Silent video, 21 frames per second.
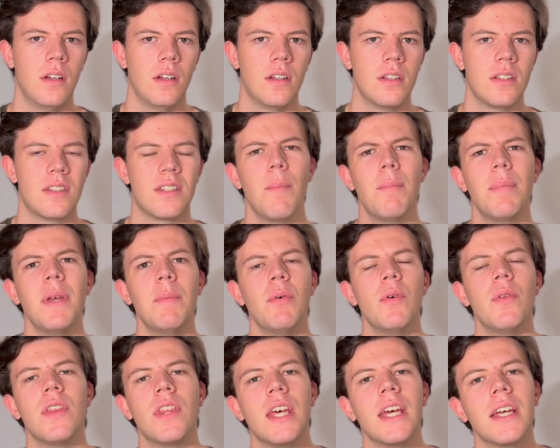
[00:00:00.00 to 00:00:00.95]
Some
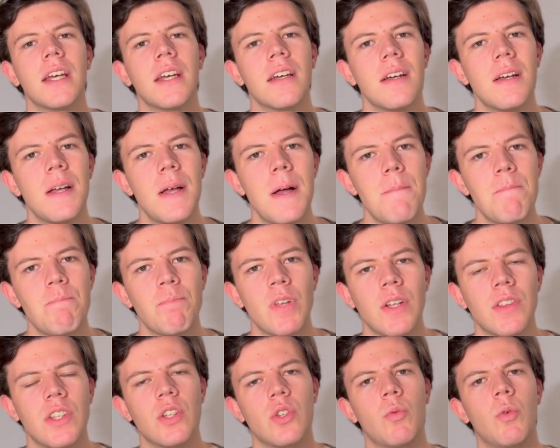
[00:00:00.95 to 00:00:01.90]
people think
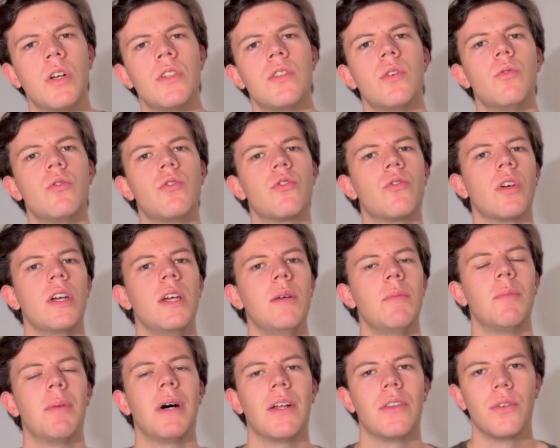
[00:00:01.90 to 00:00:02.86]
that the ones who
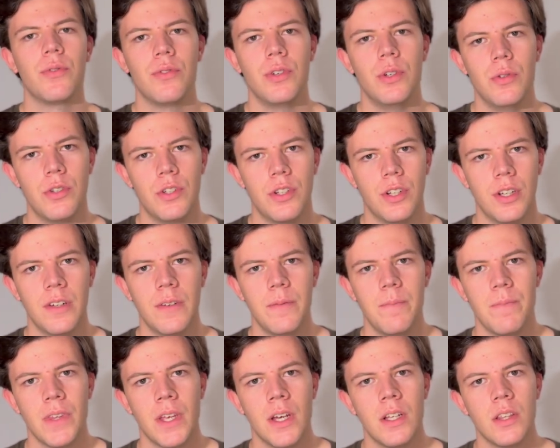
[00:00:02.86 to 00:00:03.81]
dream about the future,
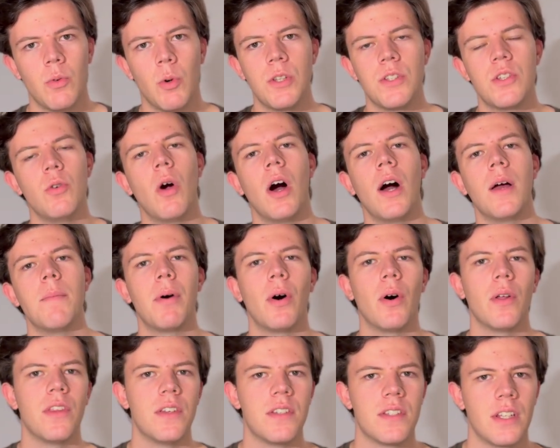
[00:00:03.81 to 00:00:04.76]
the ones who
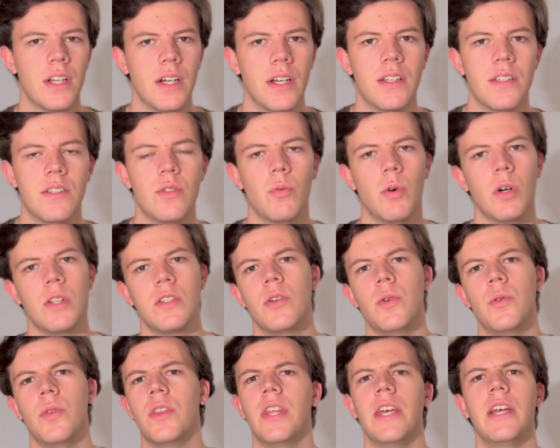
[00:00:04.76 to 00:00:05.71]
hypothesize, the ones
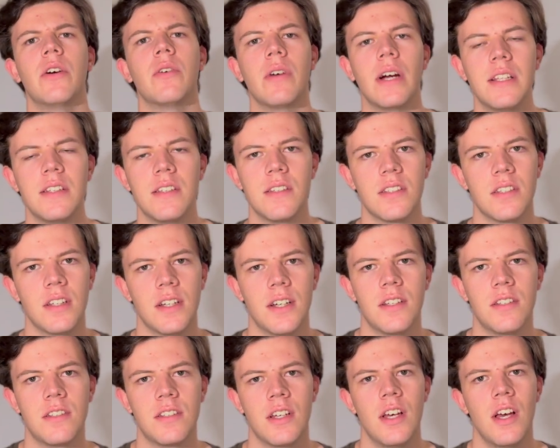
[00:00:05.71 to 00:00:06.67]
who
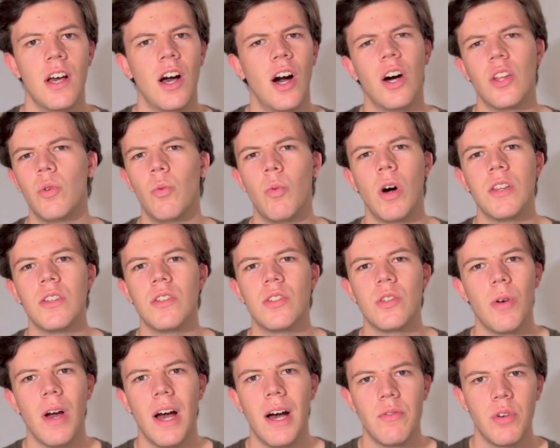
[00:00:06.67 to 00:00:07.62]
theoreticize, are the ones
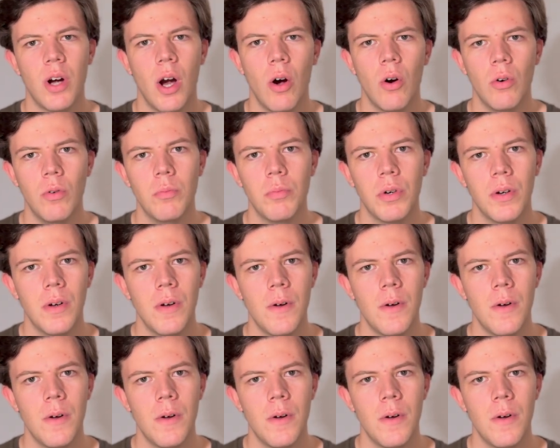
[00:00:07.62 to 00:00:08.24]
who have hope.